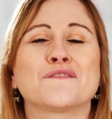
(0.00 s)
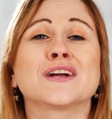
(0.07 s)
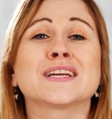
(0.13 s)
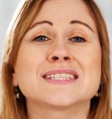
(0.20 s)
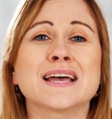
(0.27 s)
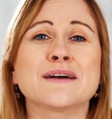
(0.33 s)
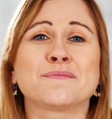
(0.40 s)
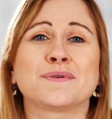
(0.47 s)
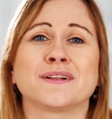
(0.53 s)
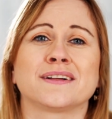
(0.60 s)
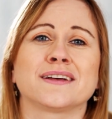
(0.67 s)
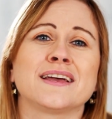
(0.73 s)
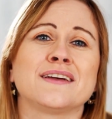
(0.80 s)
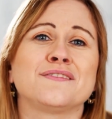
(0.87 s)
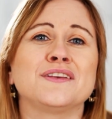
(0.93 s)
For example,
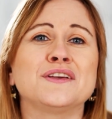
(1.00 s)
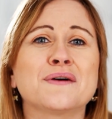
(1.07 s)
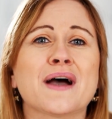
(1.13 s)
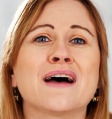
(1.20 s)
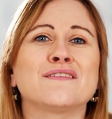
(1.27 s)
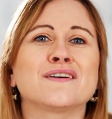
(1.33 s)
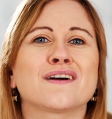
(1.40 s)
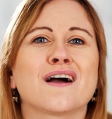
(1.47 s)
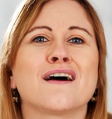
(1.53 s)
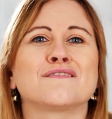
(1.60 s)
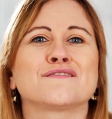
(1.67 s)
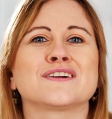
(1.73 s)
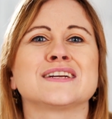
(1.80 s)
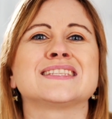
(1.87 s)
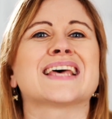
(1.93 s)
if you have a
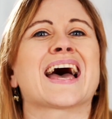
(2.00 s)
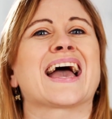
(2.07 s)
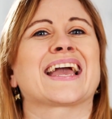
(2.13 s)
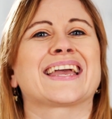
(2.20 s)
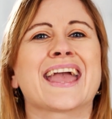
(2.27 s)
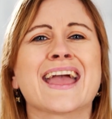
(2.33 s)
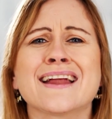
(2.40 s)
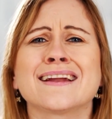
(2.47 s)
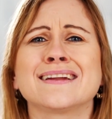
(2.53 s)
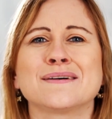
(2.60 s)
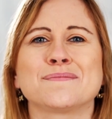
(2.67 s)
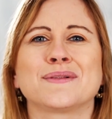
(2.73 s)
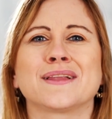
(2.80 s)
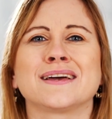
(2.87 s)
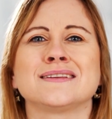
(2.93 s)
conference at Canada
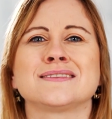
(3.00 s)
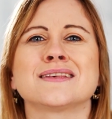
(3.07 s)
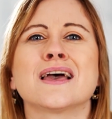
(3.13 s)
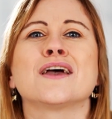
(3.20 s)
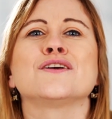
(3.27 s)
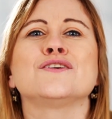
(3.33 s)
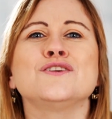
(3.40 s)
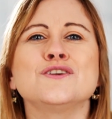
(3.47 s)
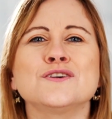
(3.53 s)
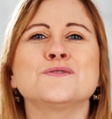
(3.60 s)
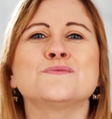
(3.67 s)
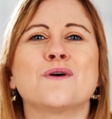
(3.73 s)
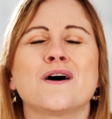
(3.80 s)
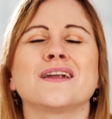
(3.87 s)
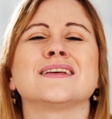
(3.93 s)
Place, you
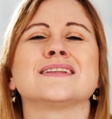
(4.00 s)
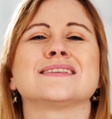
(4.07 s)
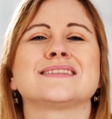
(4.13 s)
want an